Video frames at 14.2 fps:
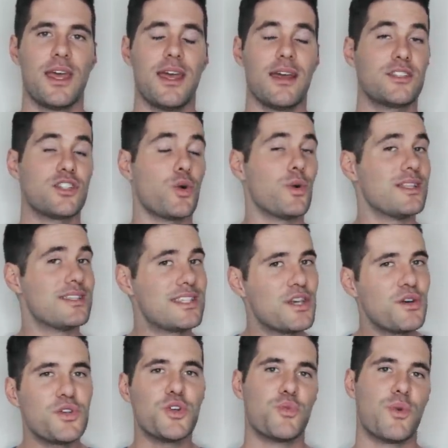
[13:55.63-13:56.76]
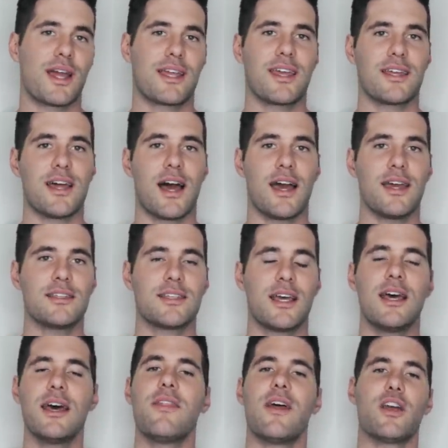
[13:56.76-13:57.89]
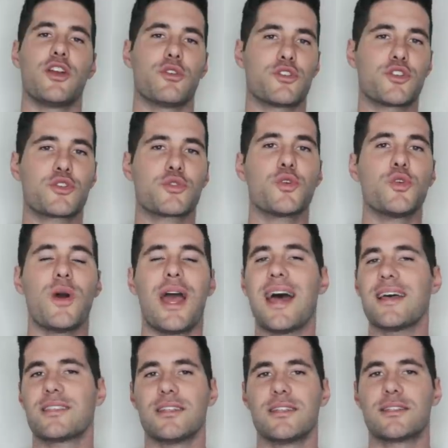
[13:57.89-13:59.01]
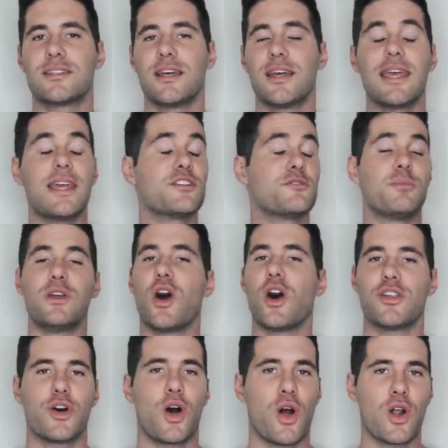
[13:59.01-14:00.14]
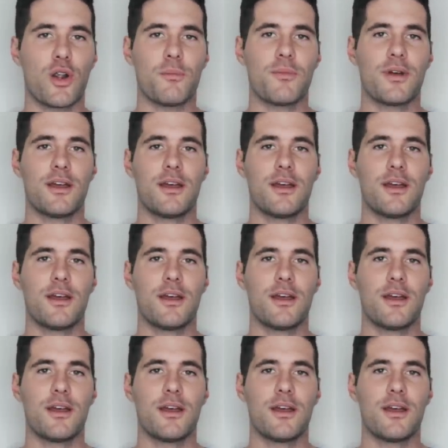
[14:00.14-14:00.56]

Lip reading: And so until you recognize that your true essence is beyond harm,